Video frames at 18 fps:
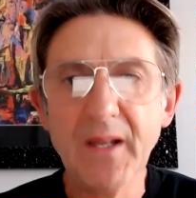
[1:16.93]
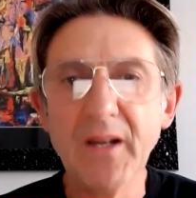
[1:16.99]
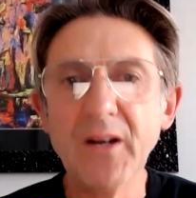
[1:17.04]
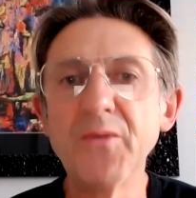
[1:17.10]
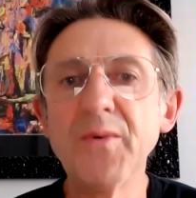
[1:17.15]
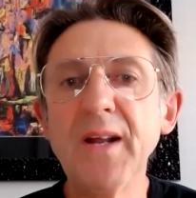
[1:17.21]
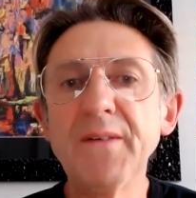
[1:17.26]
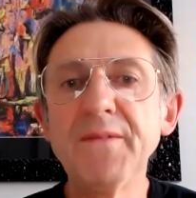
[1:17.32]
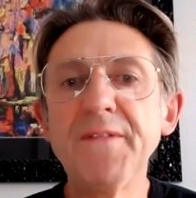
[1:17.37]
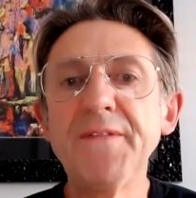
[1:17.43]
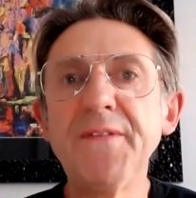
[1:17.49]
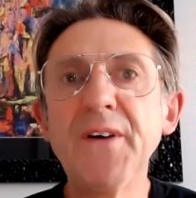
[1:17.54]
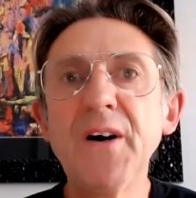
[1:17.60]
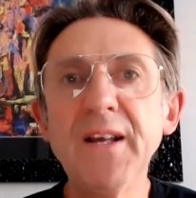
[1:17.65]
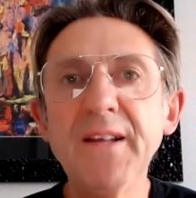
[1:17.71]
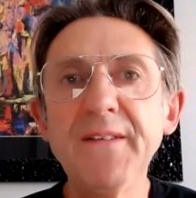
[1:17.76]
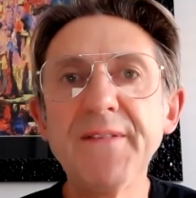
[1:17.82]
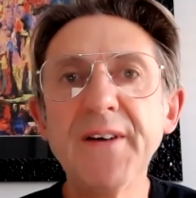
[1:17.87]
around
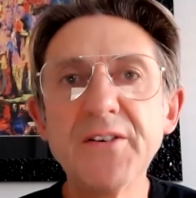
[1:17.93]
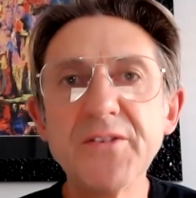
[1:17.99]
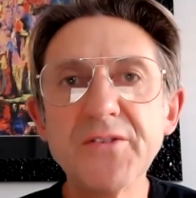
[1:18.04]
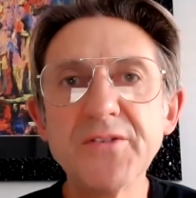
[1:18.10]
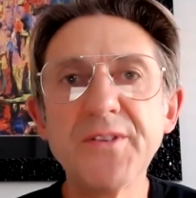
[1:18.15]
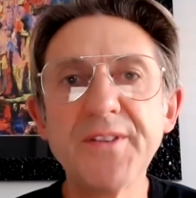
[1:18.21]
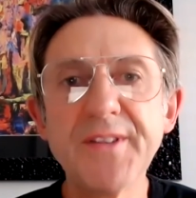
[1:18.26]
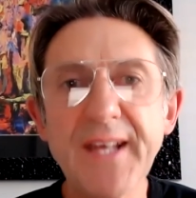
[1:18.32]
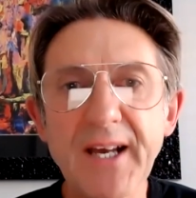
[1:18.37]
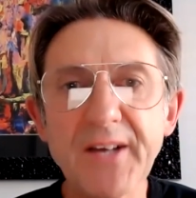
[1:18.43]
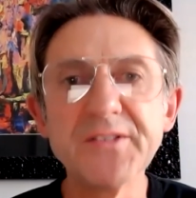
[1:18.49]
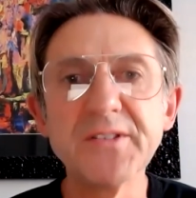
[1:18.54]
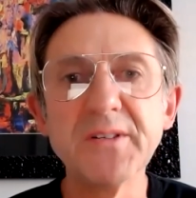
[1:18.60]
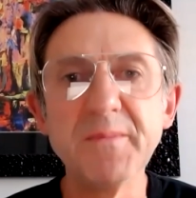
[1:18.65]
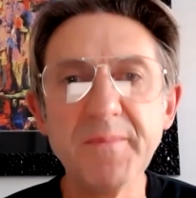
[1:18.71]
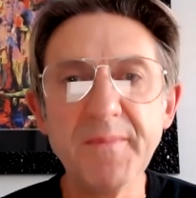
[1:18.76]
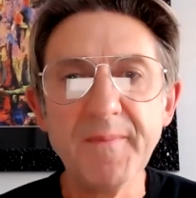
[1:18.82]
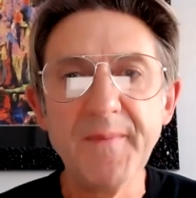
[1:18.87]

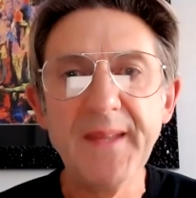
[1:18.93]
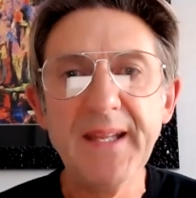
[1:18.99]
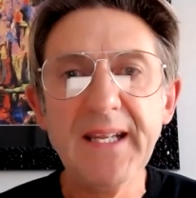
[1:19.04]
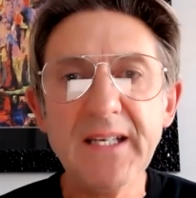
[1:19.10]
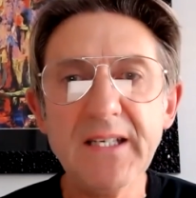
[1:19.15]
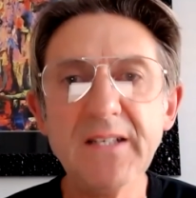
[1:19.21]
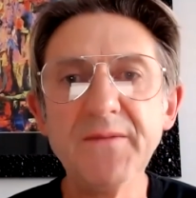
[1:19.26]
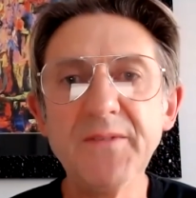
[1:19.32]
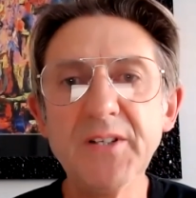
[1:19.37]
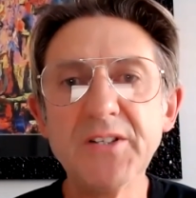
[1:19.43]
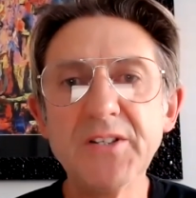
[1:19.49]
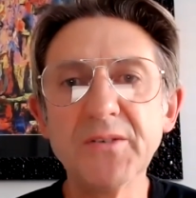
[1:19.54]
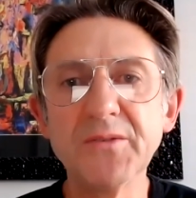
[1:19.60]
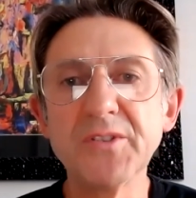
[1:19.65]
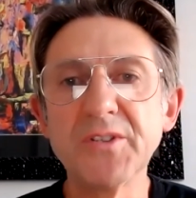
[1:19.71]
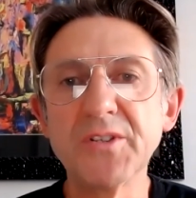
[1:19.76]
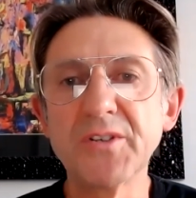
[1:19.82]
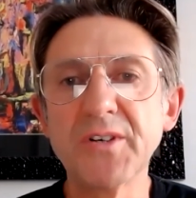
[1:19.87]
500,000
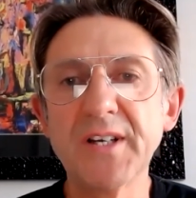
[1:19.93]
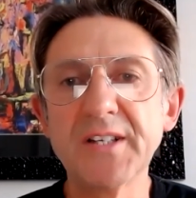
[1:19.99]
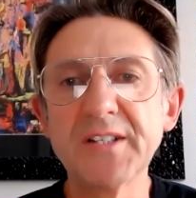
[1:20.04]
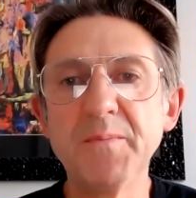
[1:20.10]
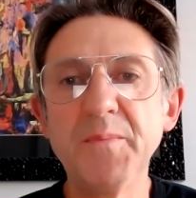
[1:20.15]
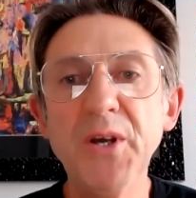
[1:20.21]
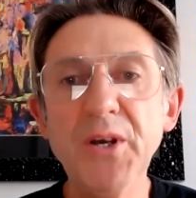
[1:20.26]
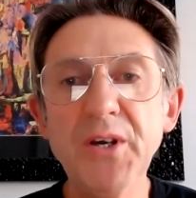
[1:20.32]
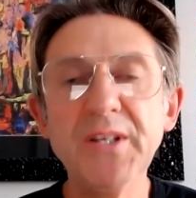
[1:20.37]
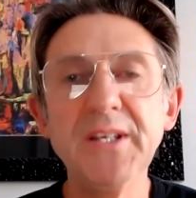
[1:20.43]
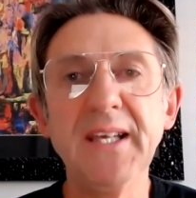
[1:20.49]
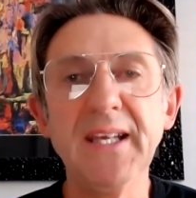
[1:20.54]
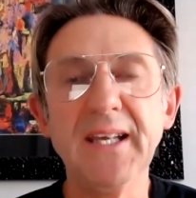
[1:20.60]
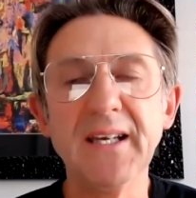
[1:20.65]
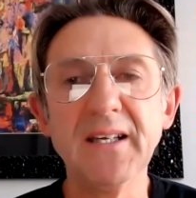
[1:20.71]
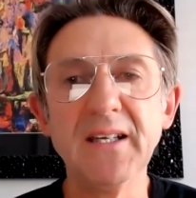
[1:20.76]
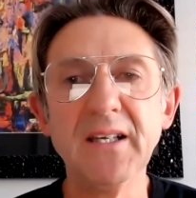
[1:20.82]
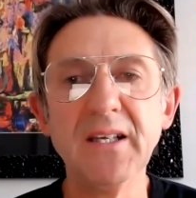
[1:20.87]
individuals and trusts per
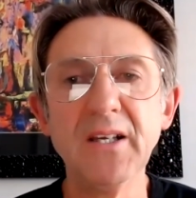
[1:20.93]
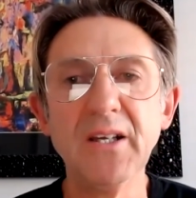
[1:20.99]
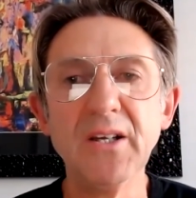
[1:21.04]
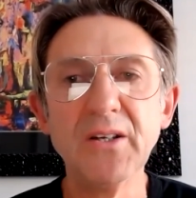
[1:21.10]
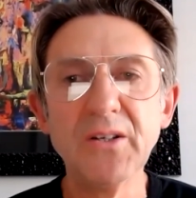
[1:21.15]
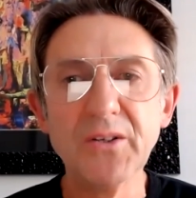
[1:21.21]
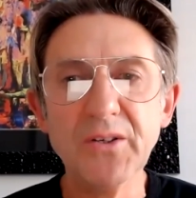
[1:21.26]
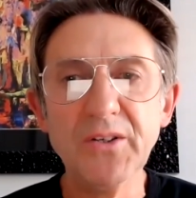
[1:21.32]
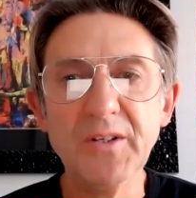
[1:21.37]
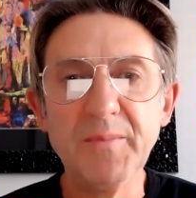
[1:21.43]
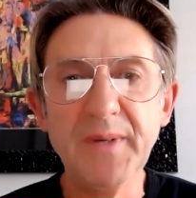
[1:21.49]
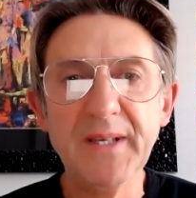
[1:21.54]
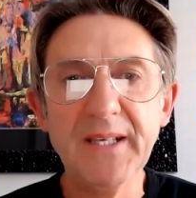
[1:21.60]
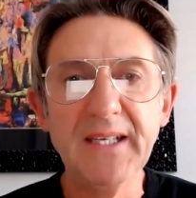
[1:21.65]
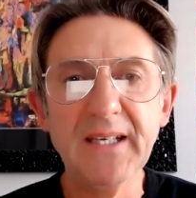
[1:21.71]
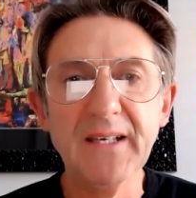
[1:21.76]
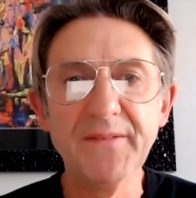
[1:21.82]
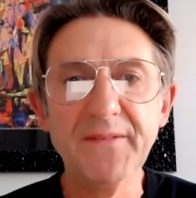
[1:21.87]
year could
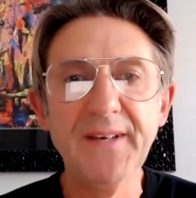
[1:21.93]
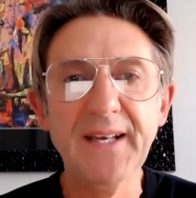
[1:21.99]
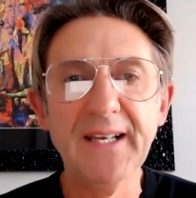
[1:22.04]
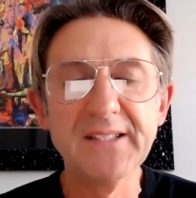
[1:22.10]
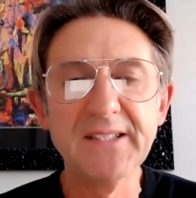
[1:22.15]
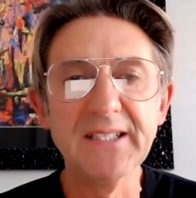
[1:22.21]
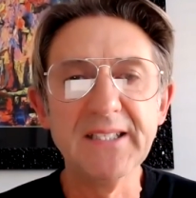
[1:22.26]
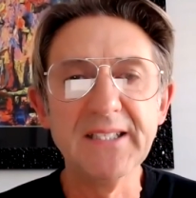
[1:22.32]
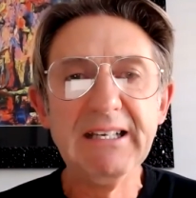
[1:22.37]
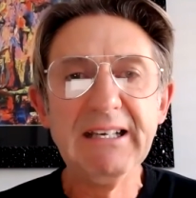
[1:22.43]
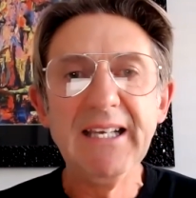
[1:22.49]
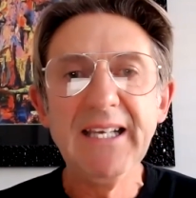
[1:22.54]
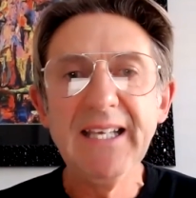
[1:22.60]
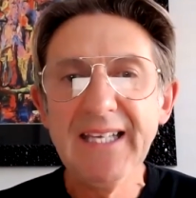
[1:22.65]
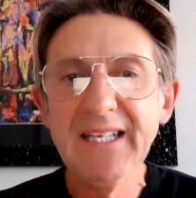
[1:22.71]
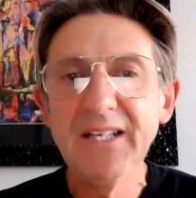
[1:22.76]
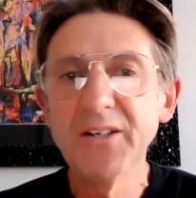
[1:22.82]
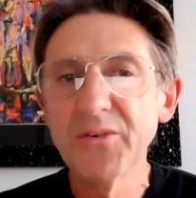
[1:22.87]
be affected,
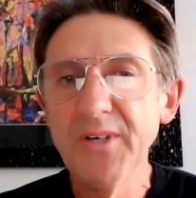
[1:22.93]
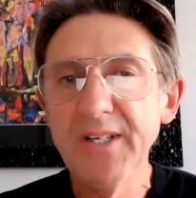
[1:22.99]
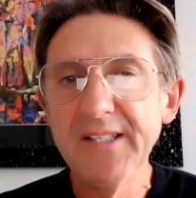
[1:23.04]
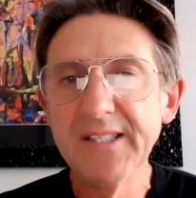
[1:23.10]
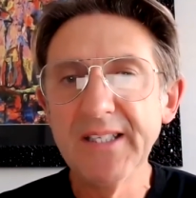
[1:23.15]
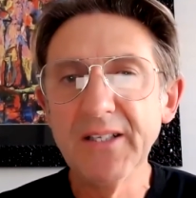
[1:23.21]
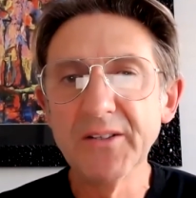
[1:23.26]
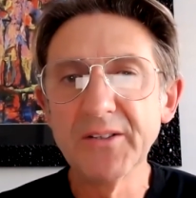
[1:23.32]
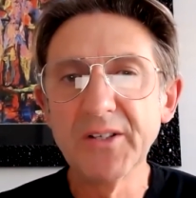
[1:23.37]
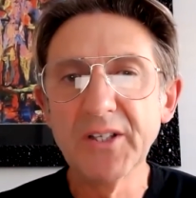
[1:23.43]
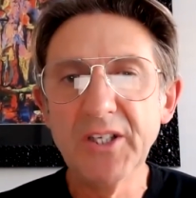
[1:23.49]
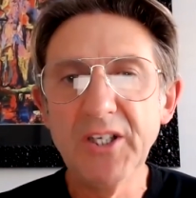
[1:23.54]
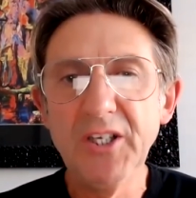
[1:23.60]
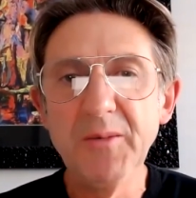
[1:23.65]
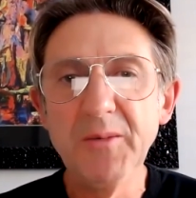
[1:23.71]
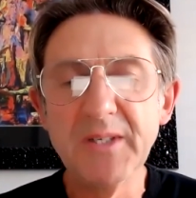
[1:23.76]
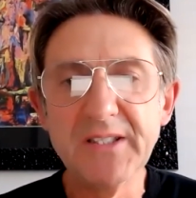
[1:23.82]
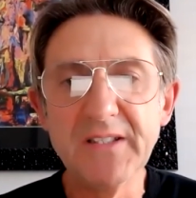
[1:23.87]
increasing on a
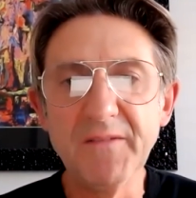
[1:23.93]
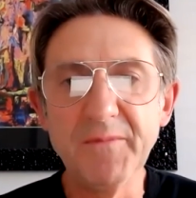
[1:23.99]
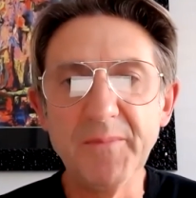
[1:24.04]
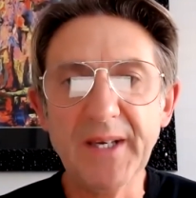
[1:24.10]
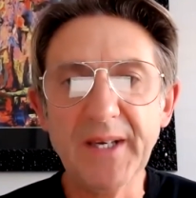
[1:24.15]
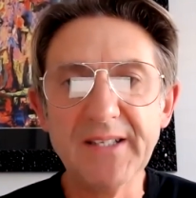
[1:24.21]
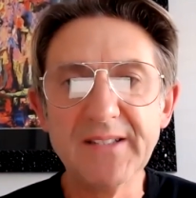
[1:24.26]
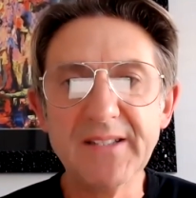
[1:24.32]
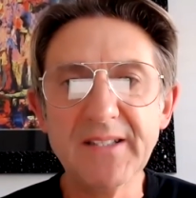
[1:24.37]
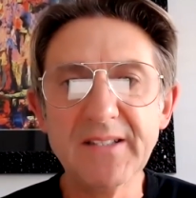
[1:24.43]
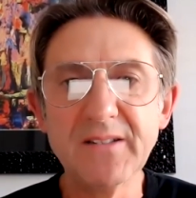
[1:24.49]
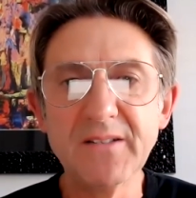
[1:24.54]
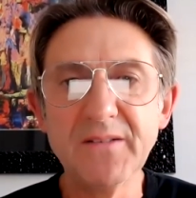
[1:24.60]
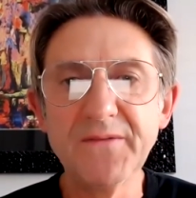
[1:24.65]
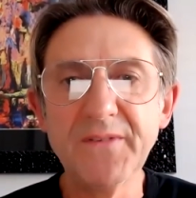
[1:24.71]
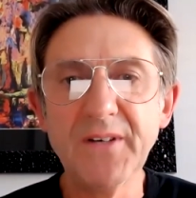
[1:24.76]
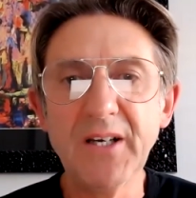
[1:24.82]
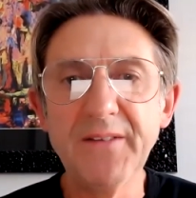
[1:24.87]
cumulative basis to
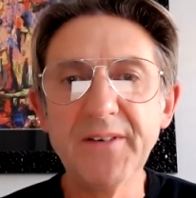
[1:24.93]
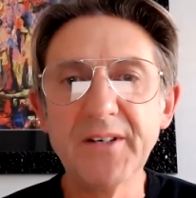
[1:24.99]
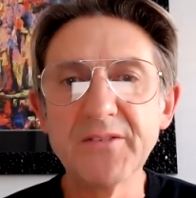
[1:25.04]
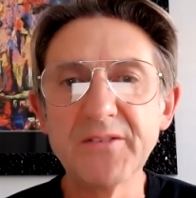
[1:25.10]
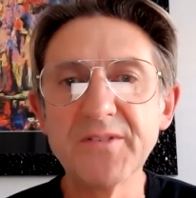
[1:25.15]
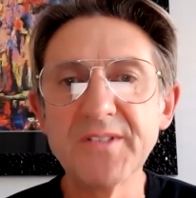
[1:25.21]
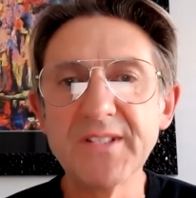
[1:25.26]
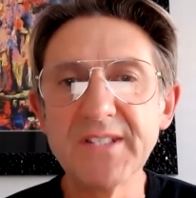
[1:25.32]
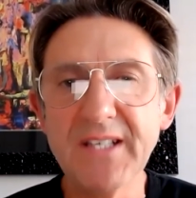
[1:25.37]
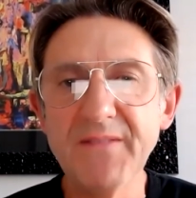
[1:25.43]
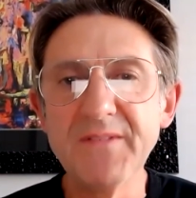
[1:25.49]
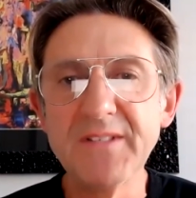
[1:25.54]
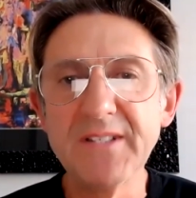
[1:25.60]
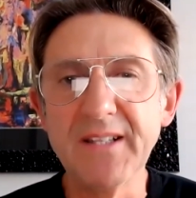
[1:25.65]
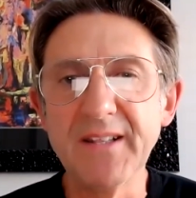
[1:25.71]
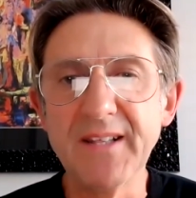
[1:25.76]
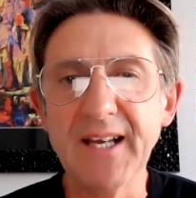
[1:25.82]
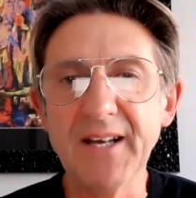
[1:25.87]

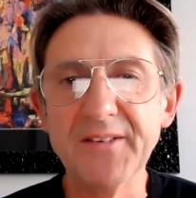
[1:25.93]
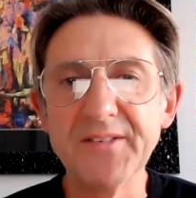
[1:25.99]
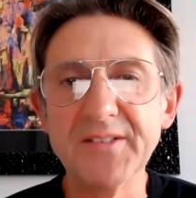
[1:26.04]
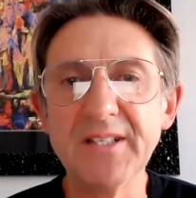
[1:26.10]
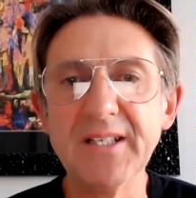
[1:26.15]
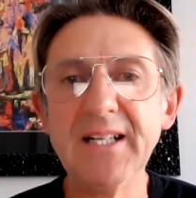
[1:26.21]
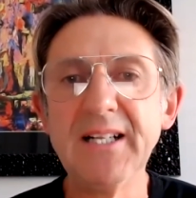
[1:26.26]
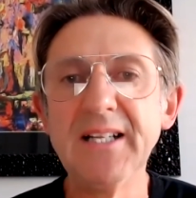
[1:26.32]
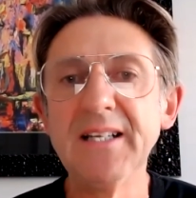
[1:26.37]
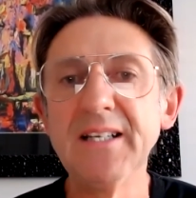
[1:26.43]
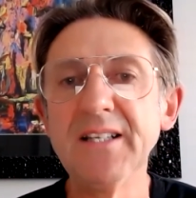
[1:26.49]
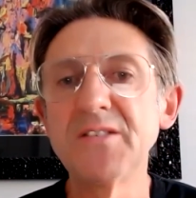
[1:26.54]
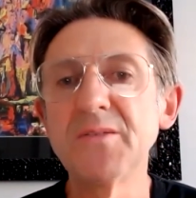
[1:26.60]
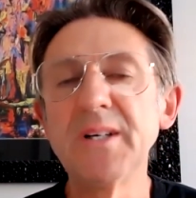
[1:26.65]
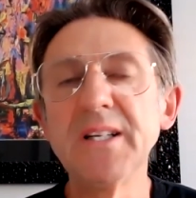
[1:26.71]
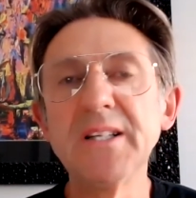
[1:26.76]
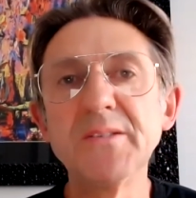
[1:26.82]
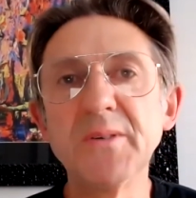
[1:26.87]
570,000 in
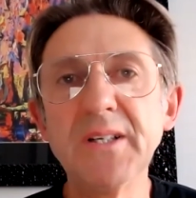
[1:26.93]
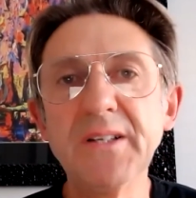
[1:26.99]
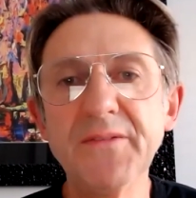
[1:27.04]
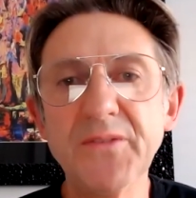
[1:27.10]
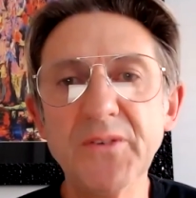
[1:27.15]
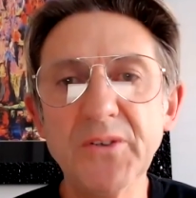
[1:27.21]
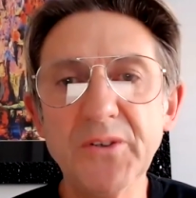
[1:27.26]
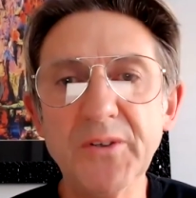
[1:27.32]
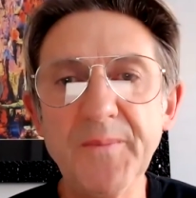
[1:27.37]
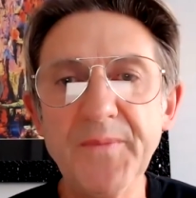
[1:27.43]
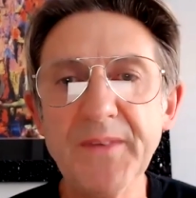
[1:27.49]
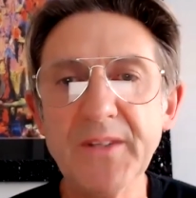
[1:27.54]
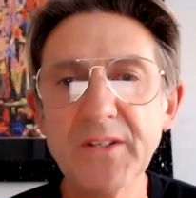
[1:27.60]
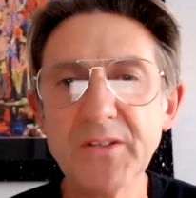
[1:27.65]
2024-25.